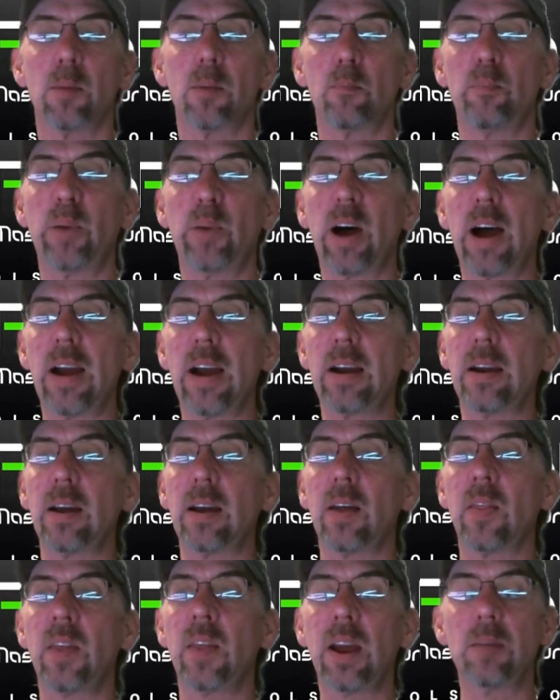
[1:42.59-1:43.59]
but
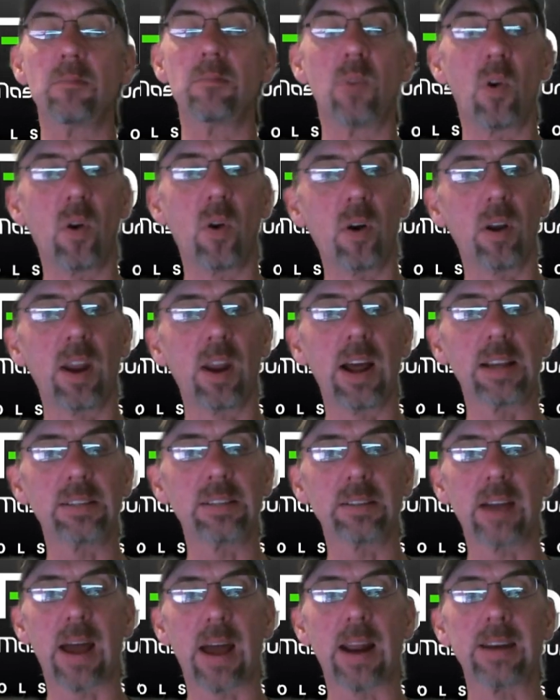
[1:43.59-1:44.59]
they more or
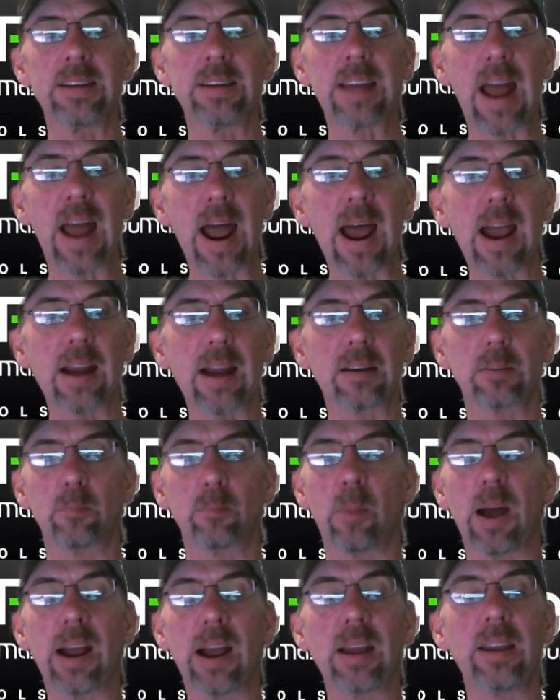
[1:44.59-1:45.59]
less got attacked
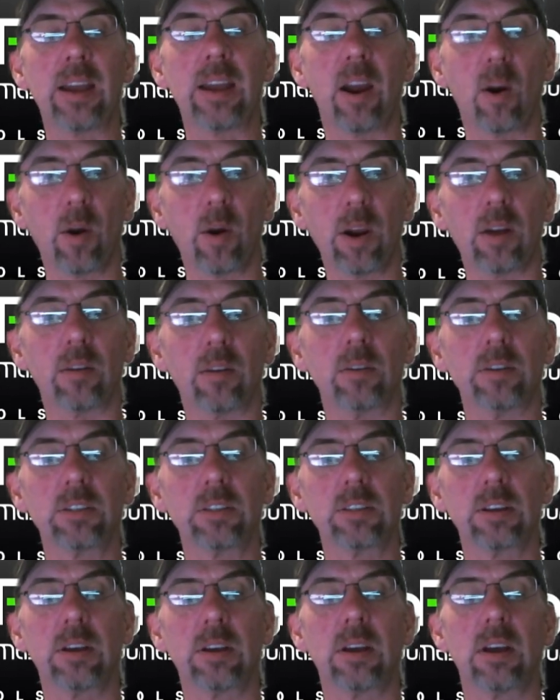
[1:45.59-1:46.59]
by
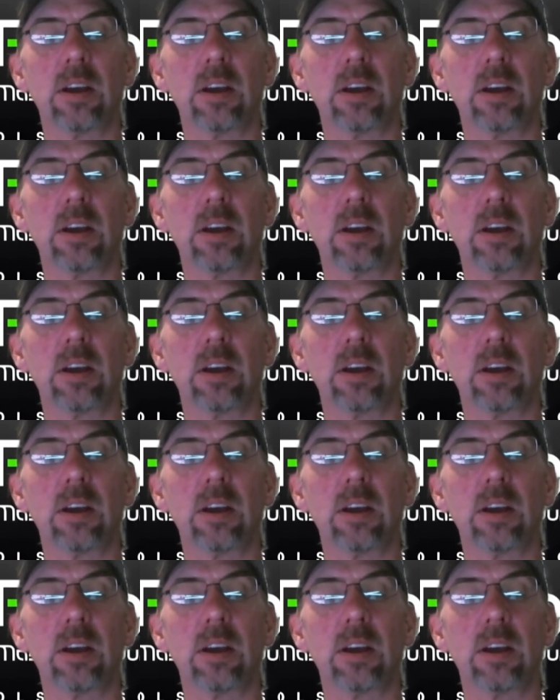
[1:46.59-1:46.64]
carriers.